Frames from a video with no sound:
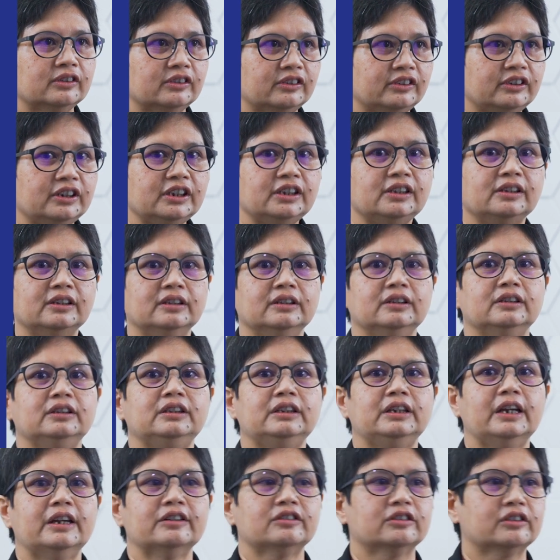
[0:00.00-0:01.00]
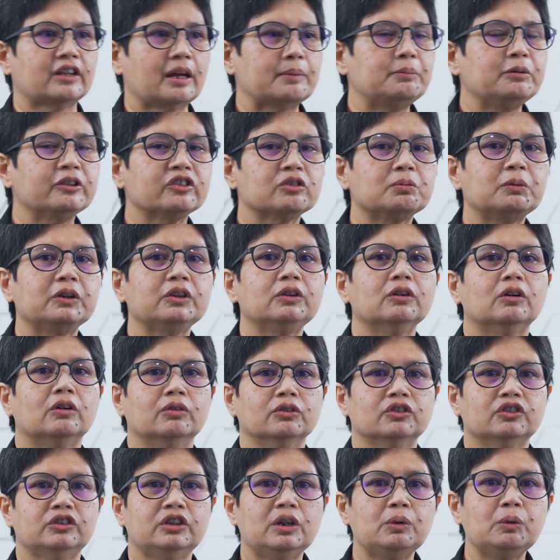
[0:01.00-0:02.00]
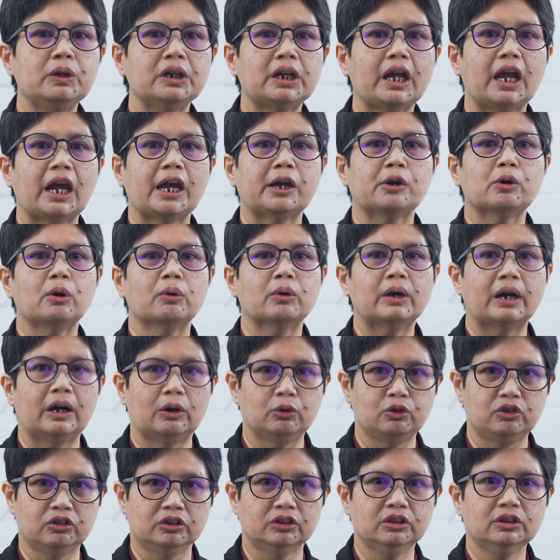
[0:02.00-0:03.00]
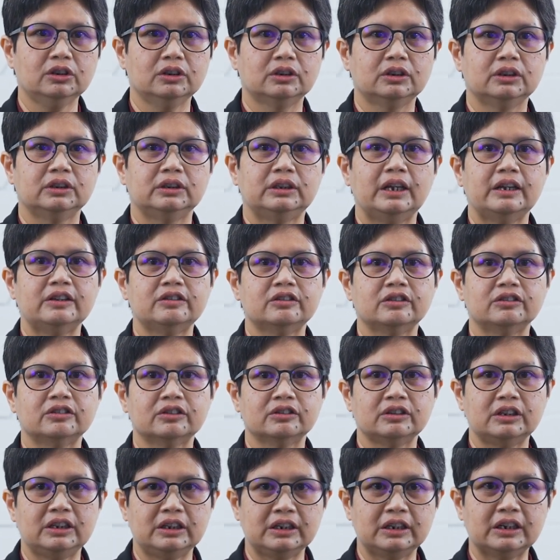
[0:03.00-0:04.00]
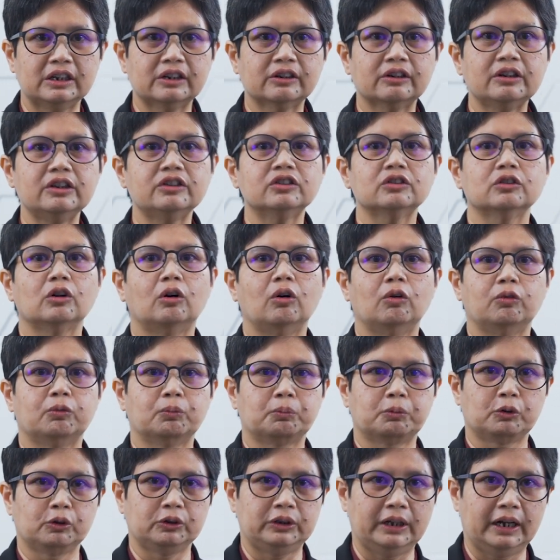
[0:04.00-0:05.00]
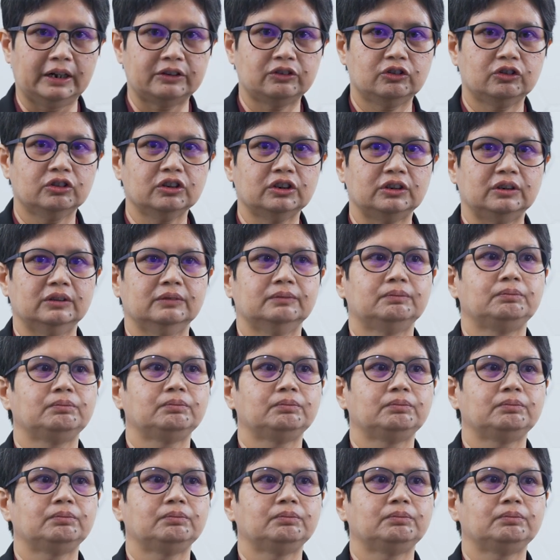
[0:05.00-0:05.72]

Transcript: Since the establishment of seaweed aquaculture, there is increase of production.